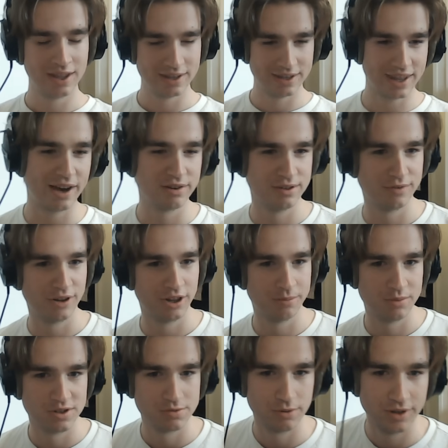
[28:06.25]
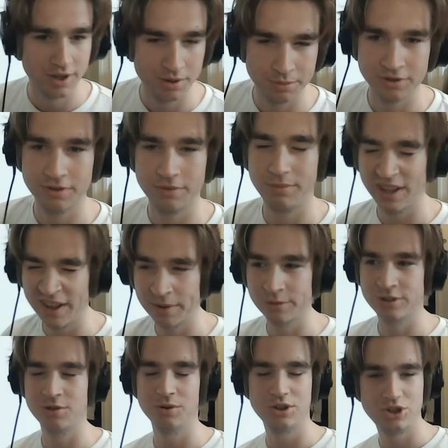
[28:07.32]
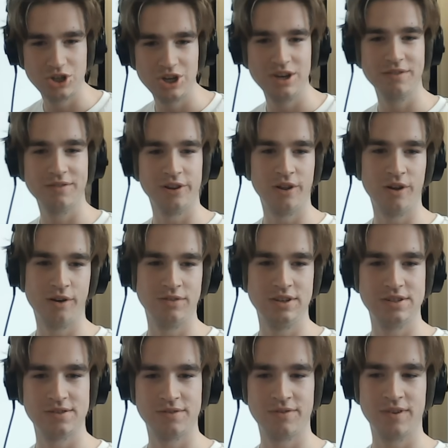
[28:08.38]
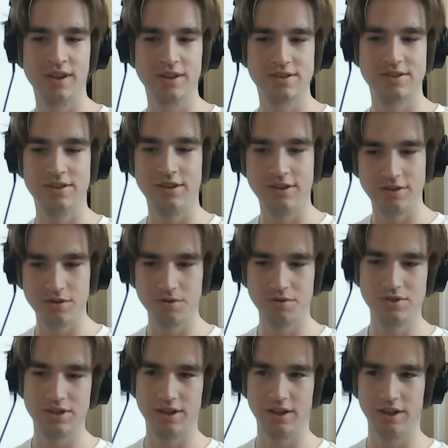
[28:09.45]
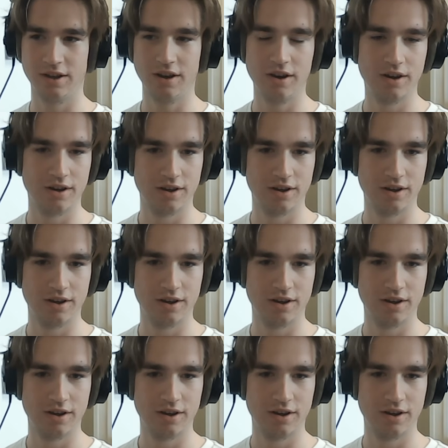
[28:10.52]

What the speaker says: Now developers will be able to achieve a lot of these effects using